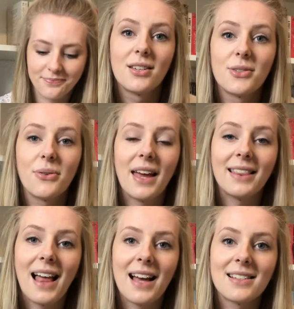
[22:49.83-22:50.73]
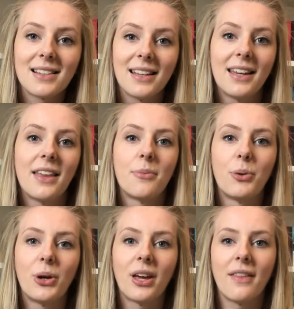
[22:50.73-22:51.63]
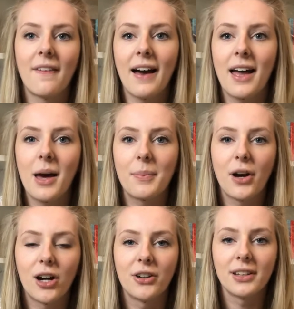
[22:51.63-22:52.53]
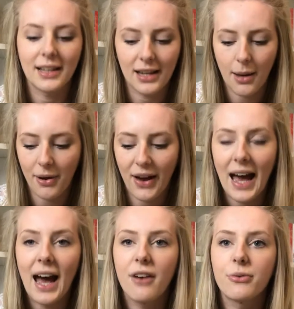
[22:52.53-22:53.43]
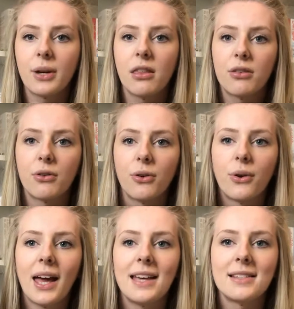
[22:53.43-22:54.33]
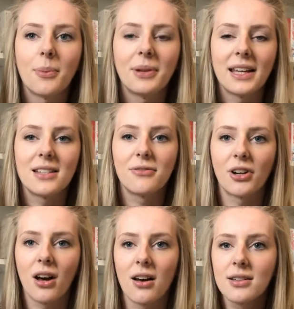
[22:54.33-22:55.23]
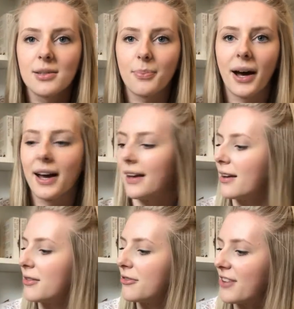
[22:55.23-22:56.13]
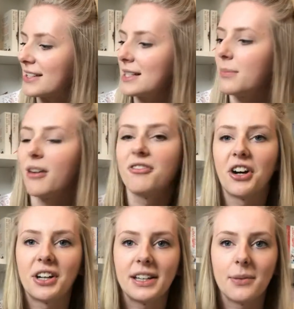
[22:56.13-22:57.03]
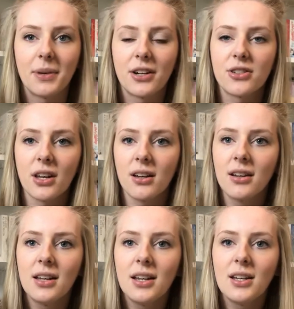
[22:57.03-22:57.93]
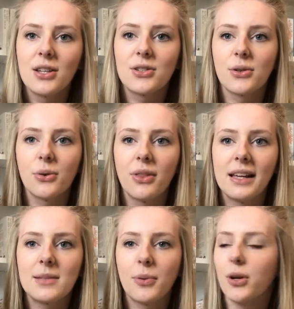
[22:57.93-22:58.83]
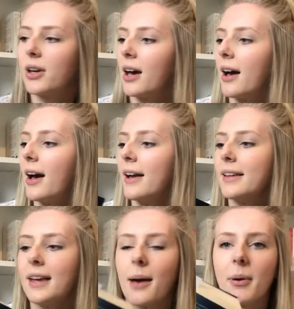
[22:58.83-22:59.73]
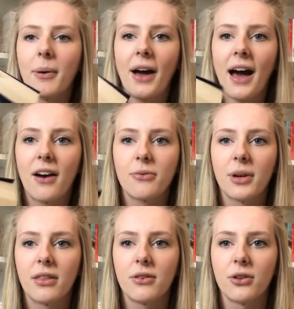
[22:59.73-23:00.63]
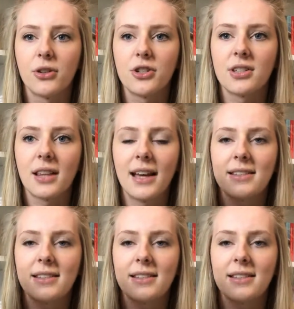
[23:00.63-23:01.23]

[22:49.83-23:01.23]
So then lastly, the book that I am currently about halfway through is A Place for Us by Fatima Farheen Mirza. So this book, I'm about halfway through, just less